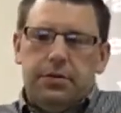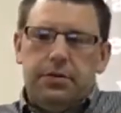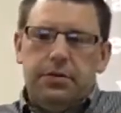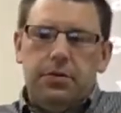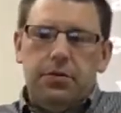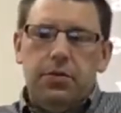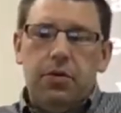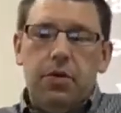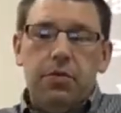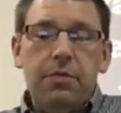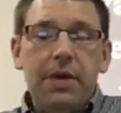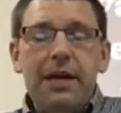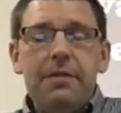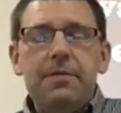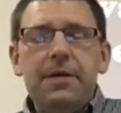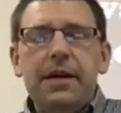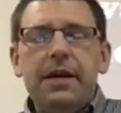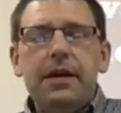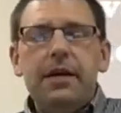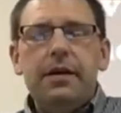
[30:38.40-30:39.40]
Or
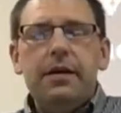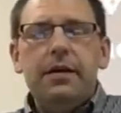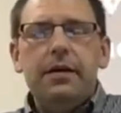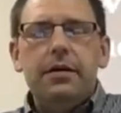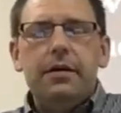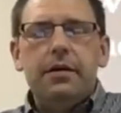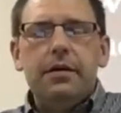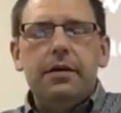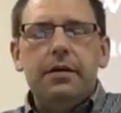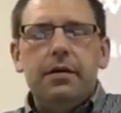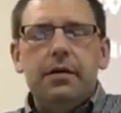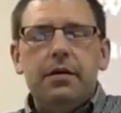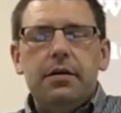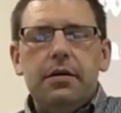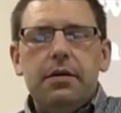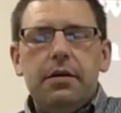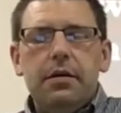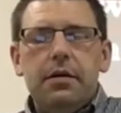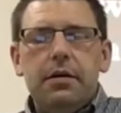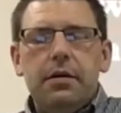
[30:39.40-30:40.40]
maybe
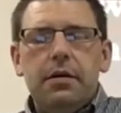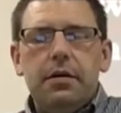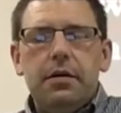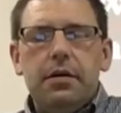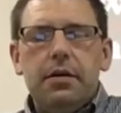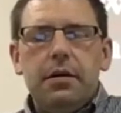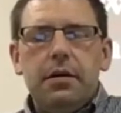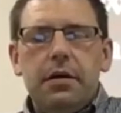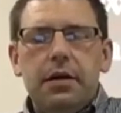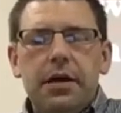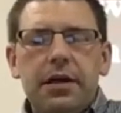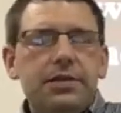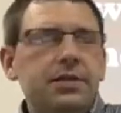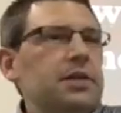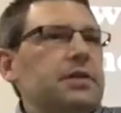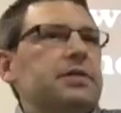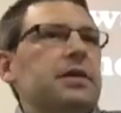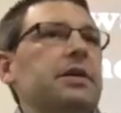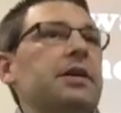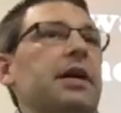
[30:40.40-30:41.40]
he's
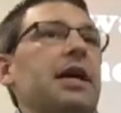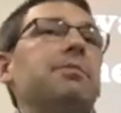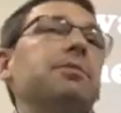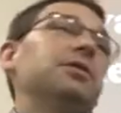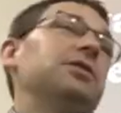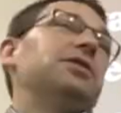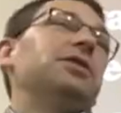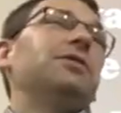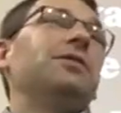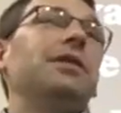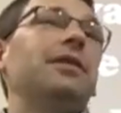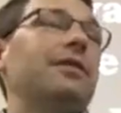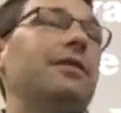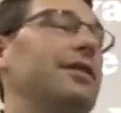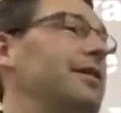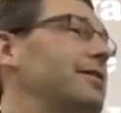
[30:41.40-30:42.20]
just unable to do anything.